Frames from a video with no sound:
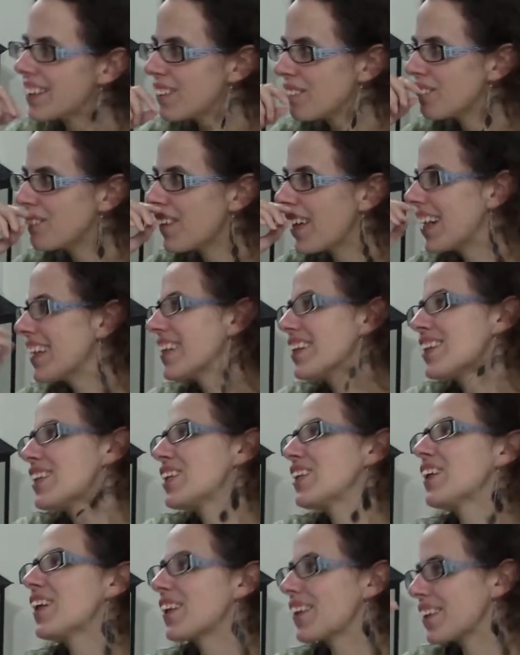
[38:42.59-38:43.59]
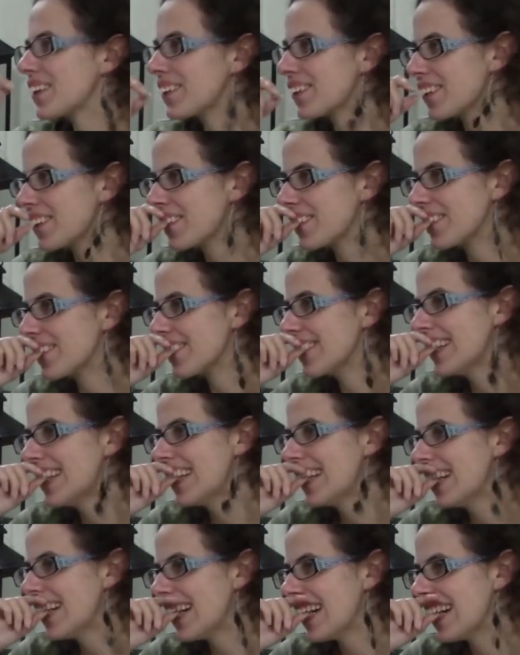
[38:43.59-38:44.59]
by this younger girl,
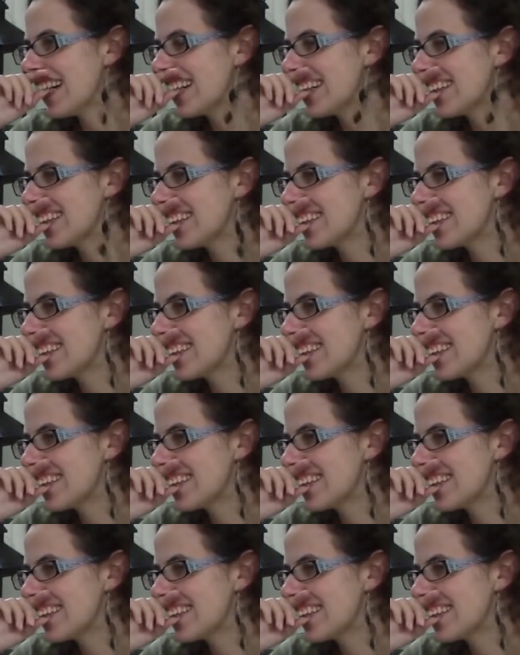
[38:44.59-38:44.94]
and